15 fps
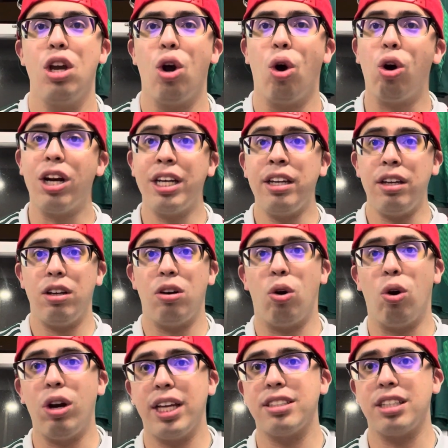
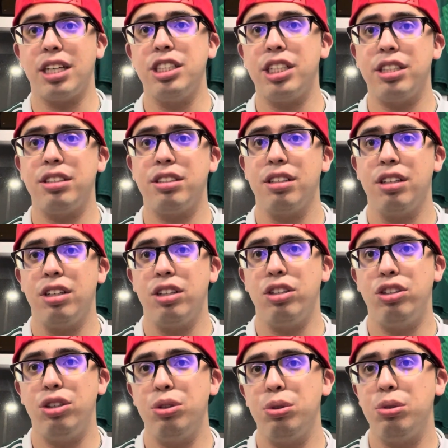Jorge Sanchez,
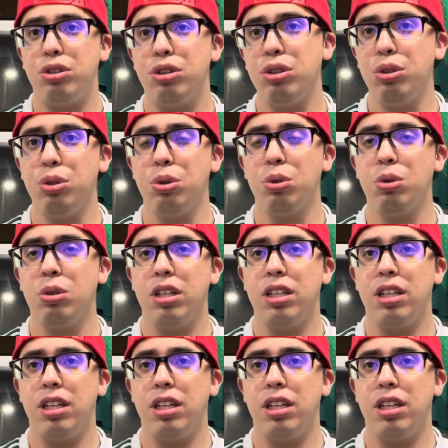due to